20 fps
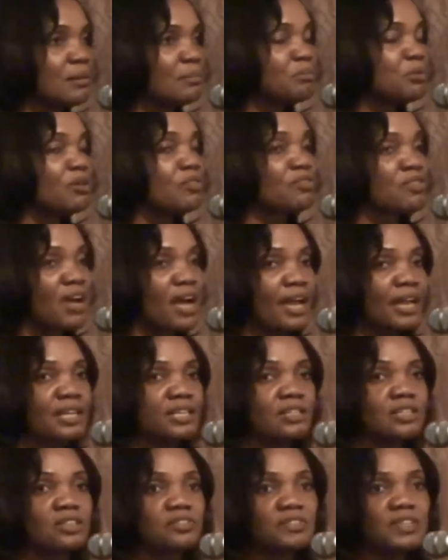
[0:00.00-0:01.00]

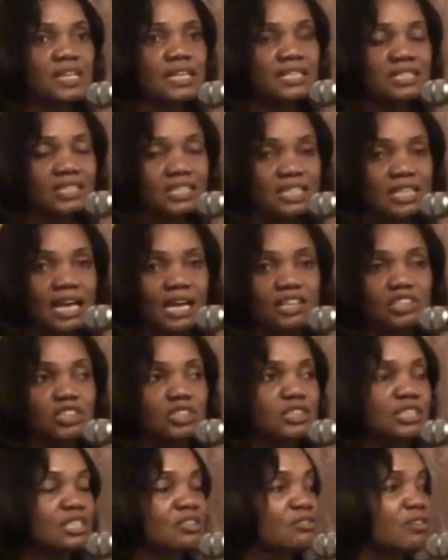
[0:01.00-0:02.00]
provider of
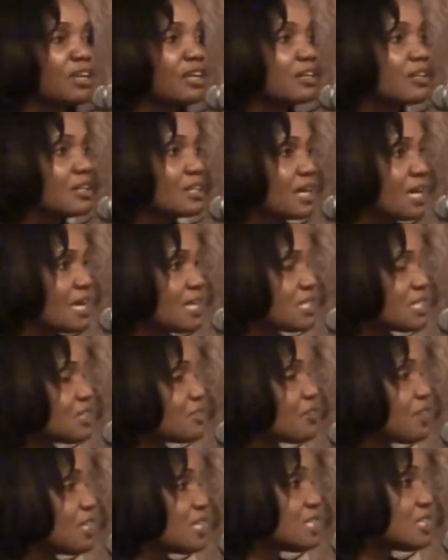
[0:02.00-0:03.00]
internationally recognized
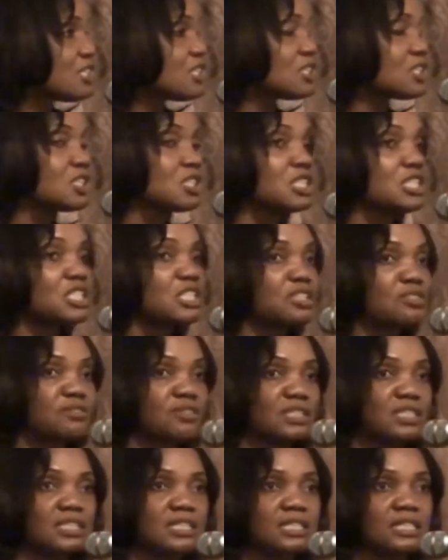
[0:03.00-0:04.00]
accreditation
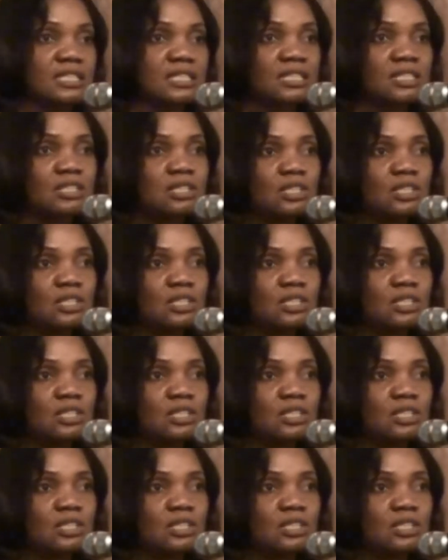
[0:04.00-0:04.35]
services